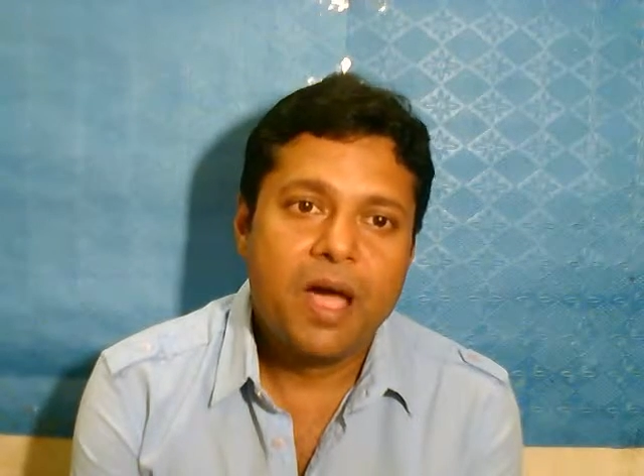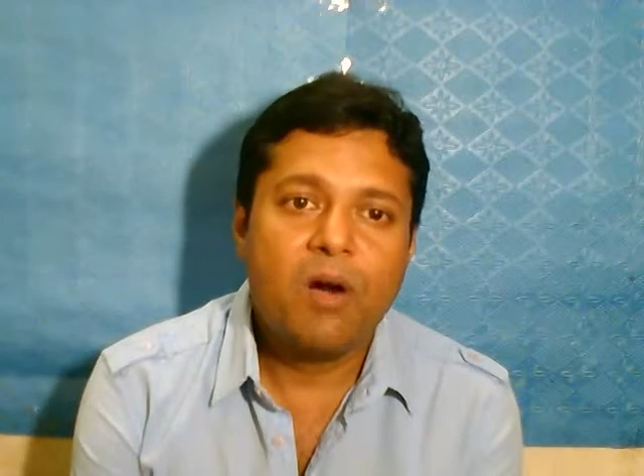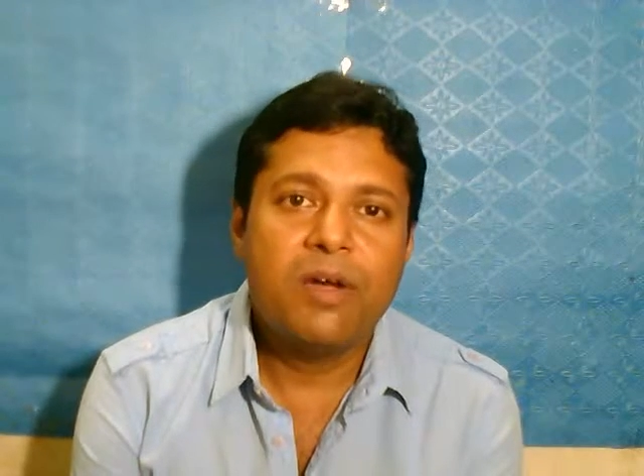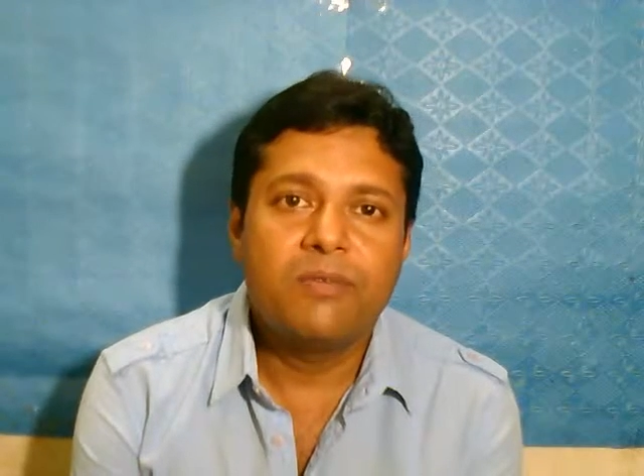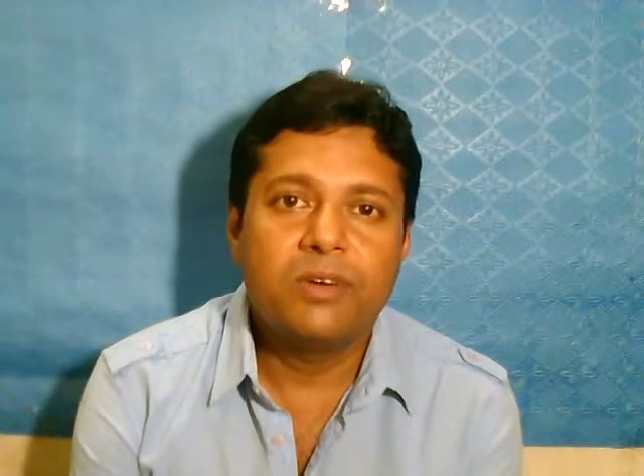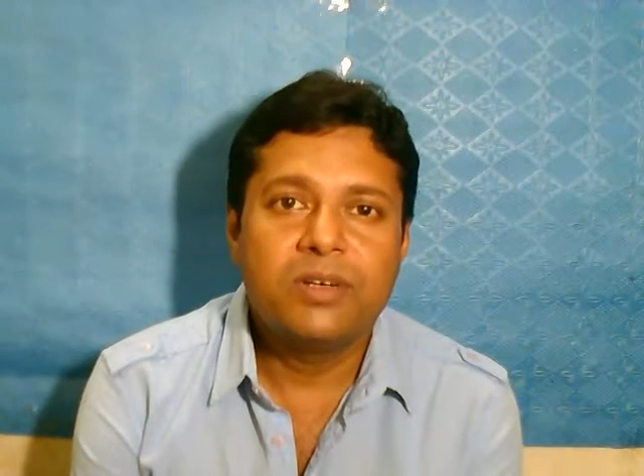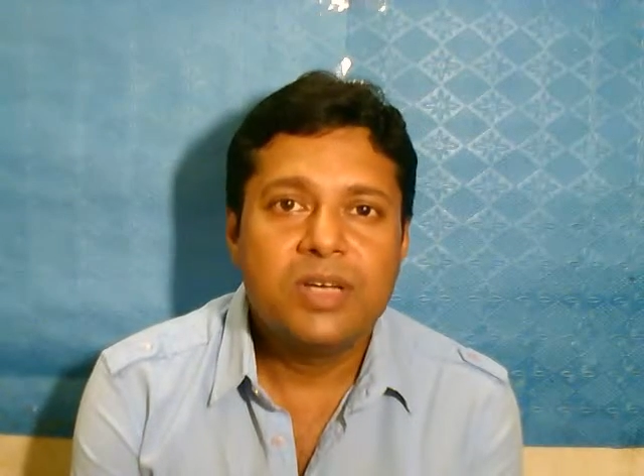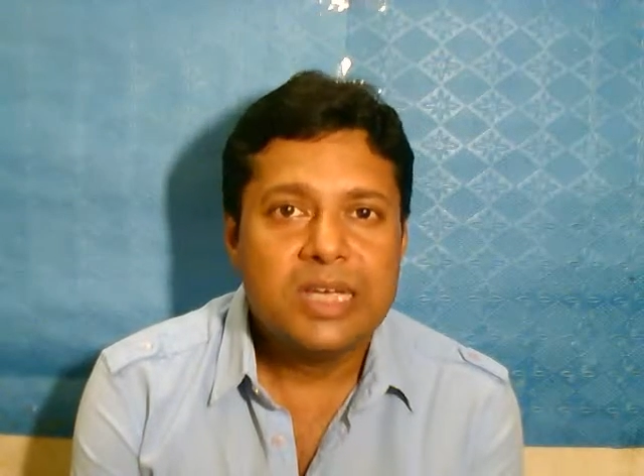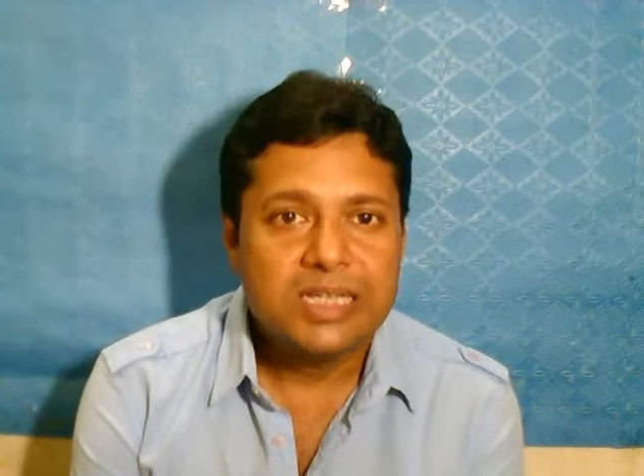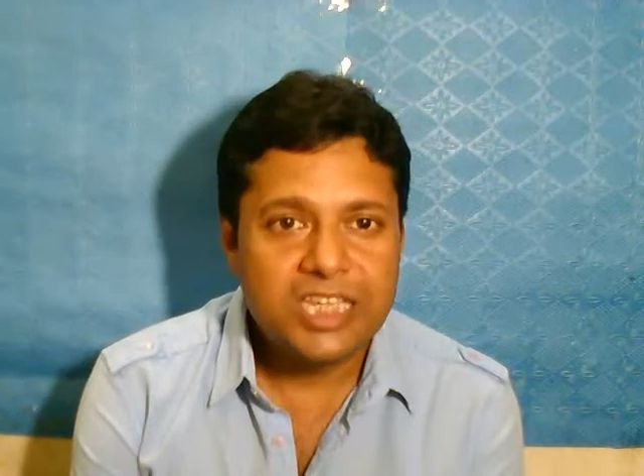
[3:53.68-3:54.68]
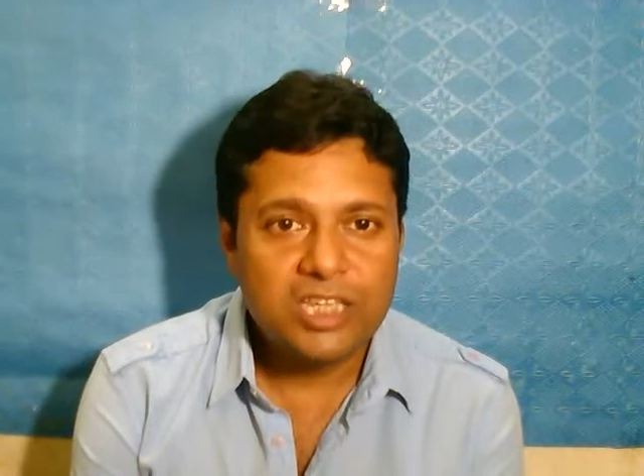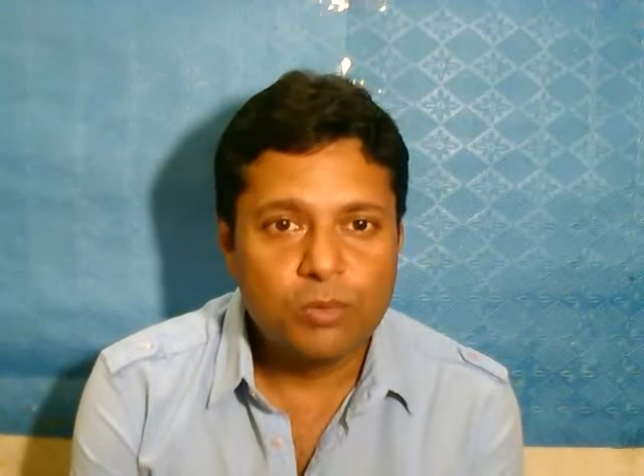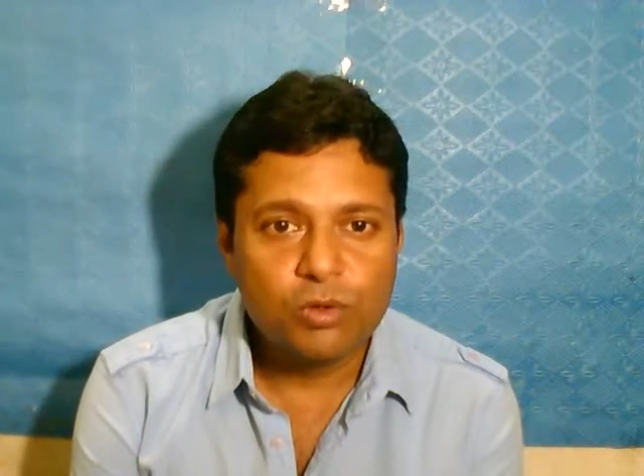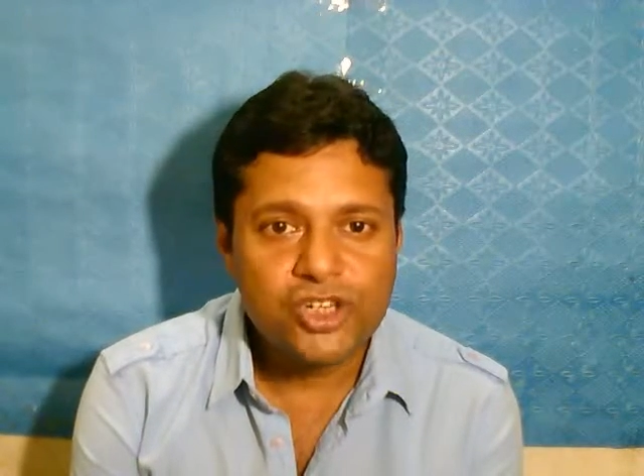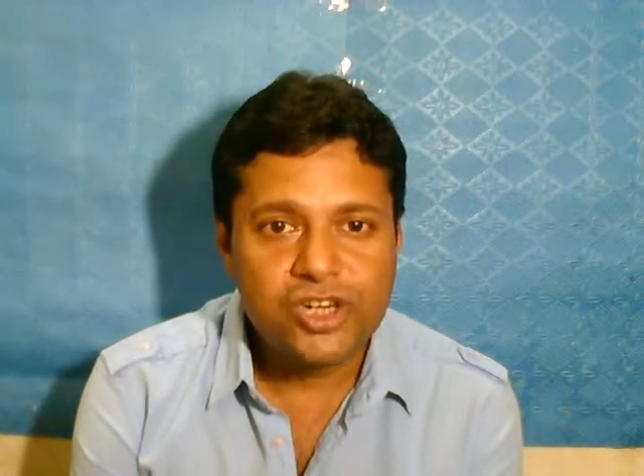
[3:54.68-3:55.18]
However, she
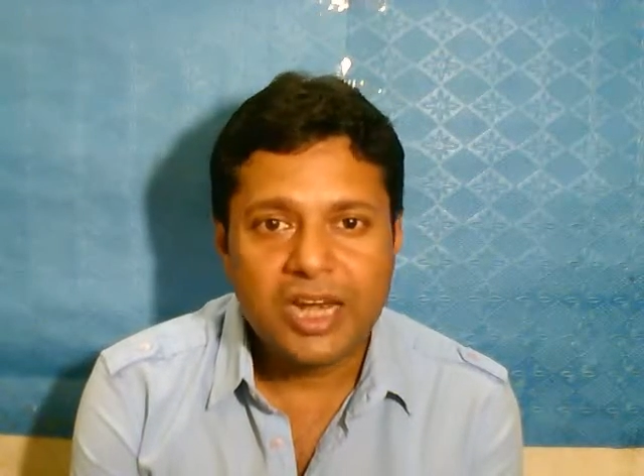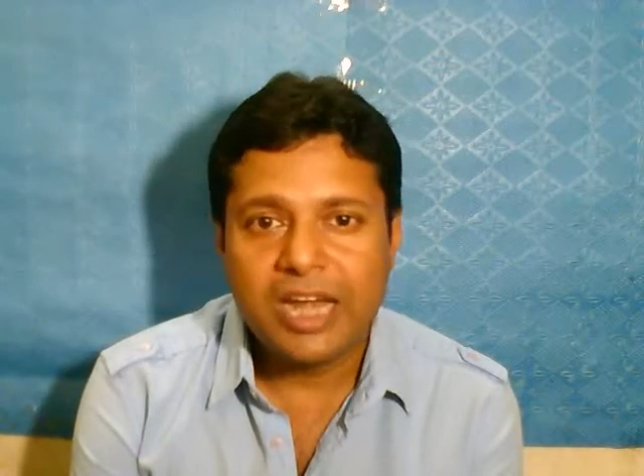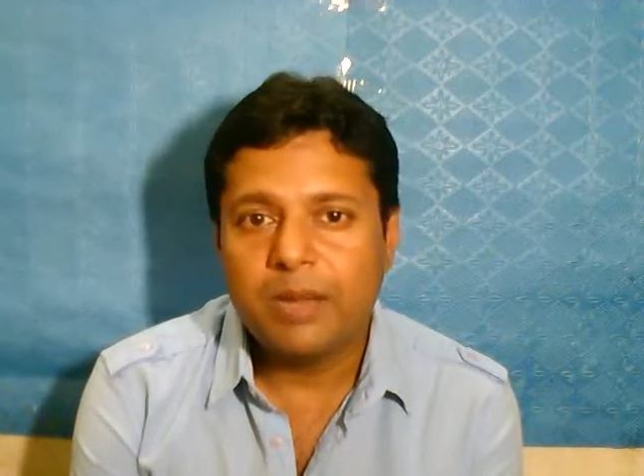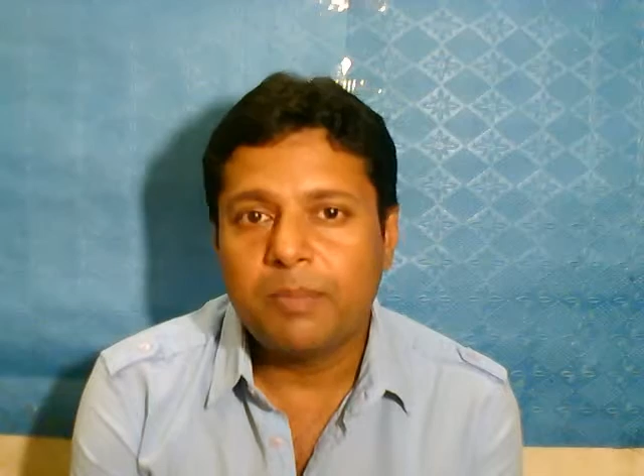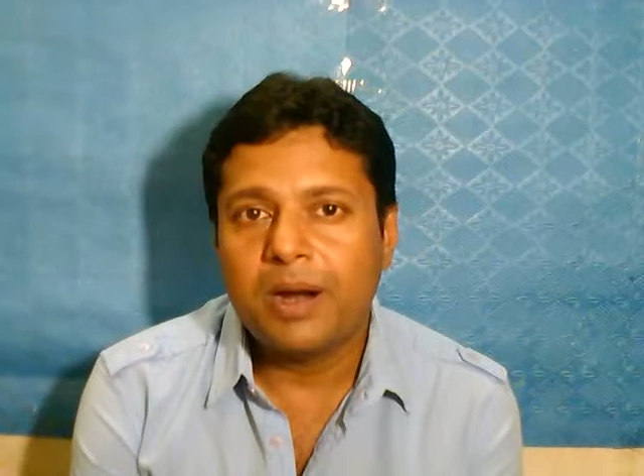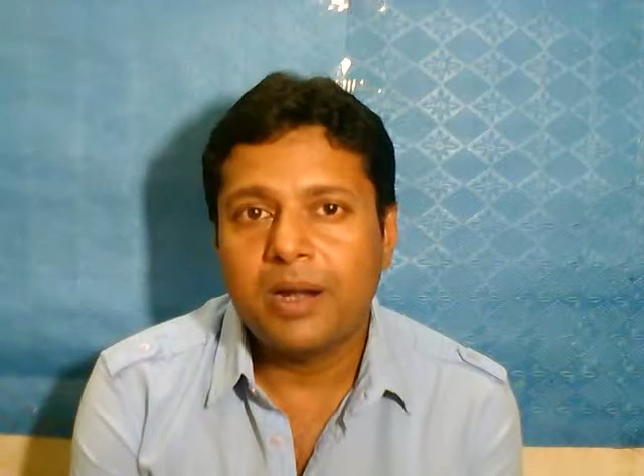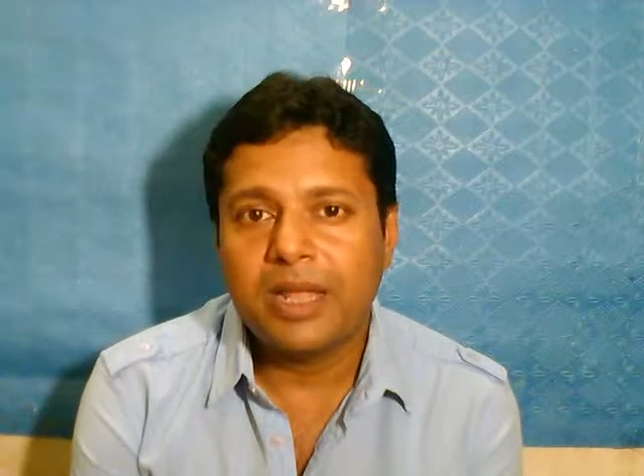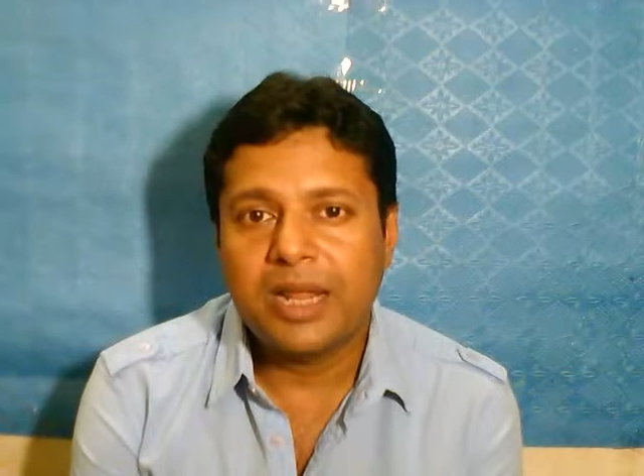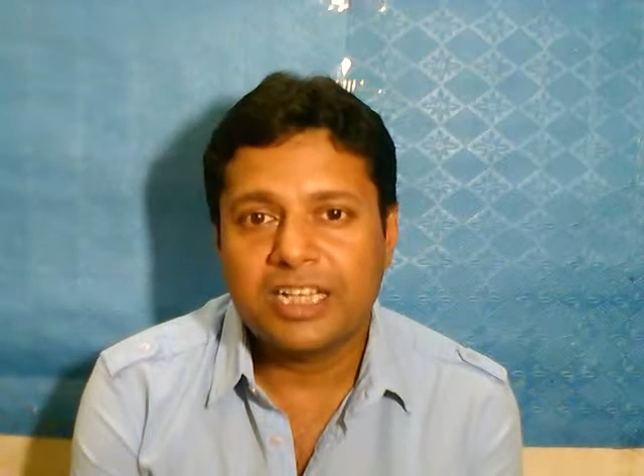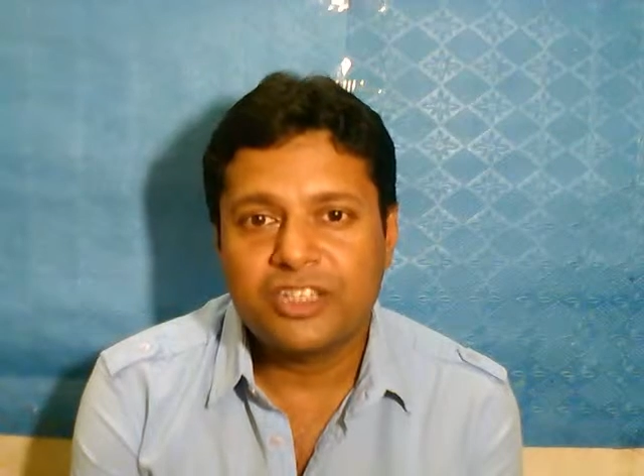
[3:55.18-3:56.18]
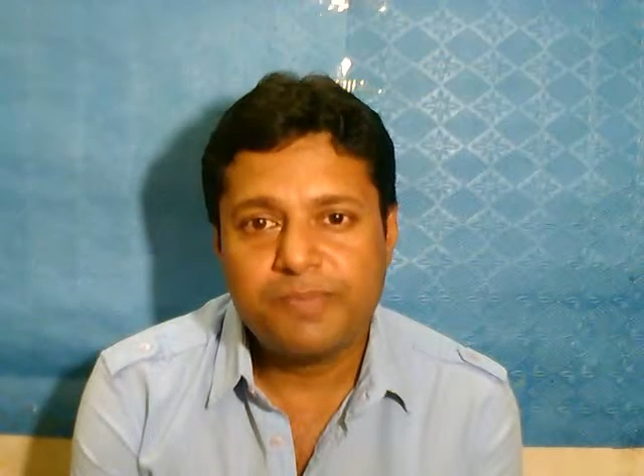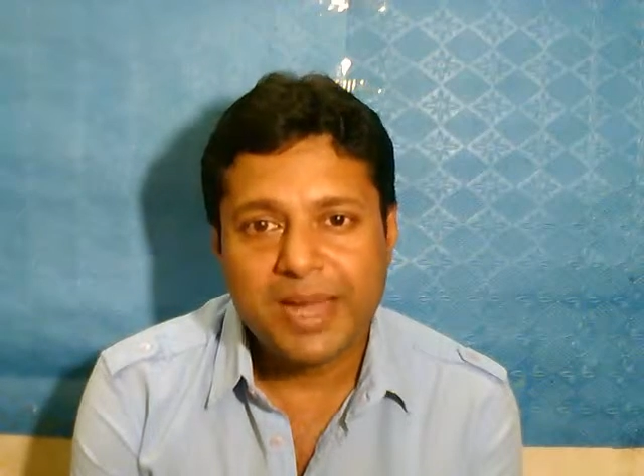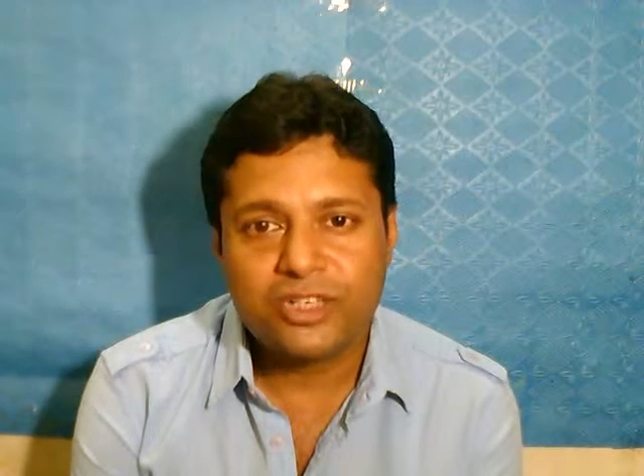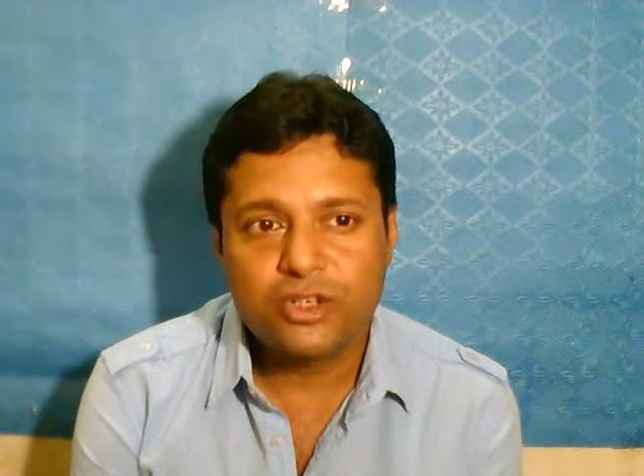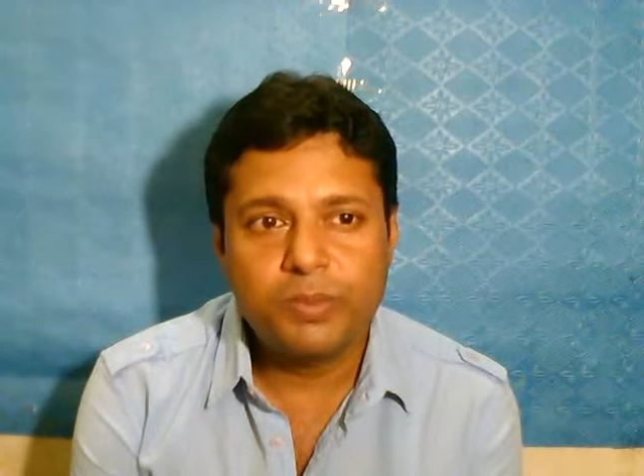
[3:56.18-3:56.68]
is emotional and demanding and expects